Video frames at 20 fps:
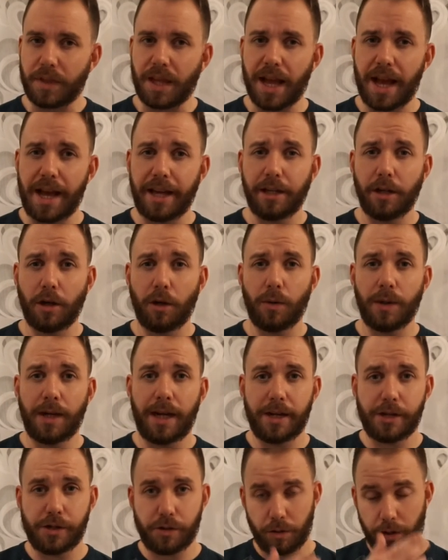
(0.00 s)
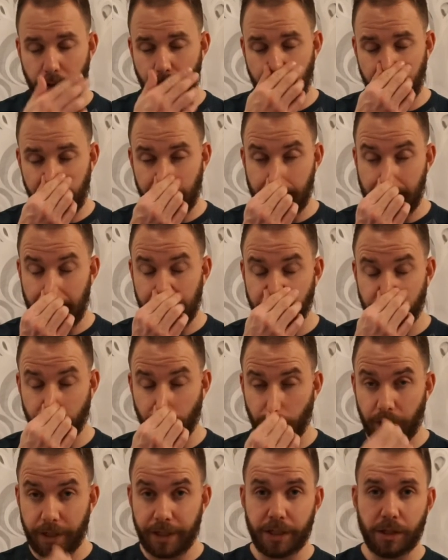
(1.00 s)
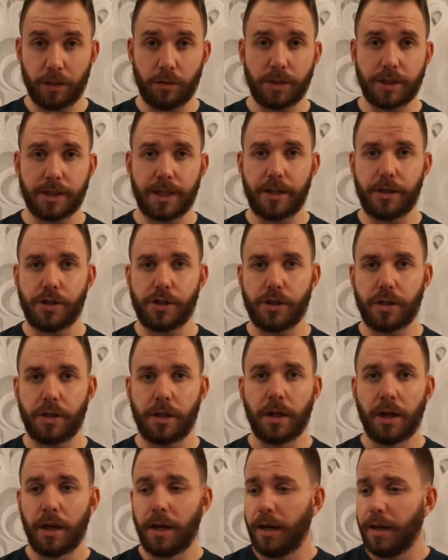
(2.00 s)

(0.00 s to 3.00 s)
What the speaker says: hey ho, unless you're on a big national radio station,